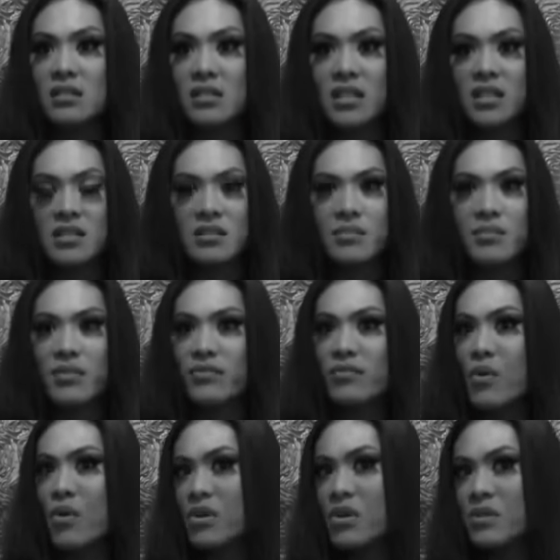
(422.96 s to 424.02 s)
and
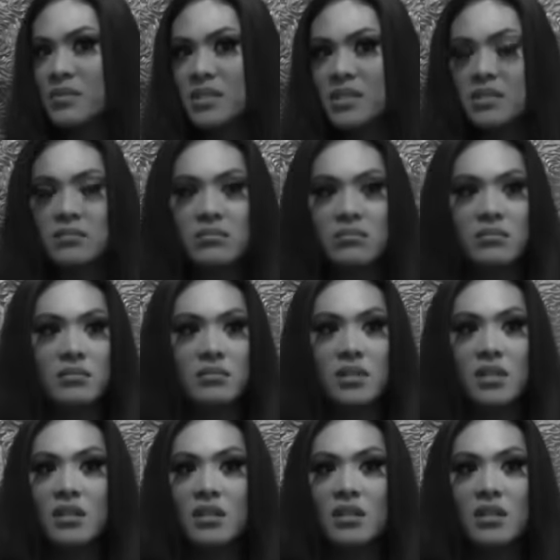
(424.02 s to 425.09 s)
performed and
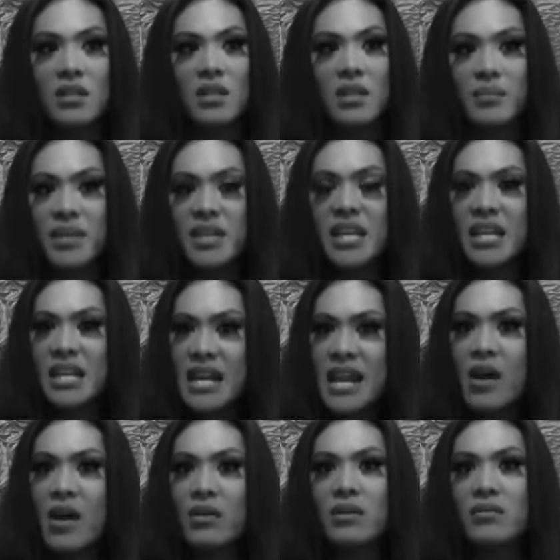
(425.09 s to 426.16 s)
been in and
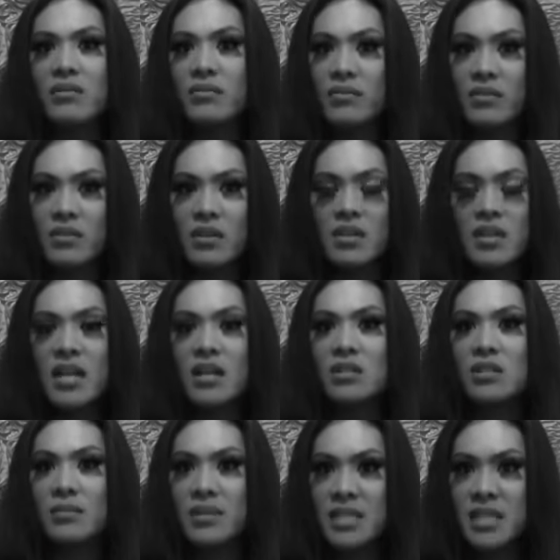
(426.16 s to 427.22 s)
out of the
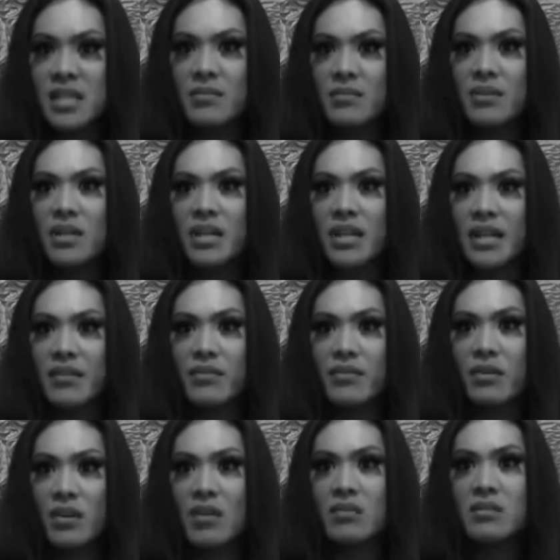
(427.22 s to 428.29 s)
LGBT community
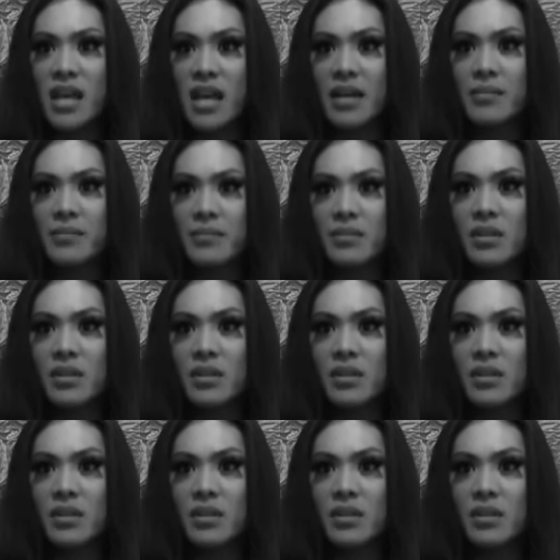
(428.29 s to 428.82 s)
for a long time,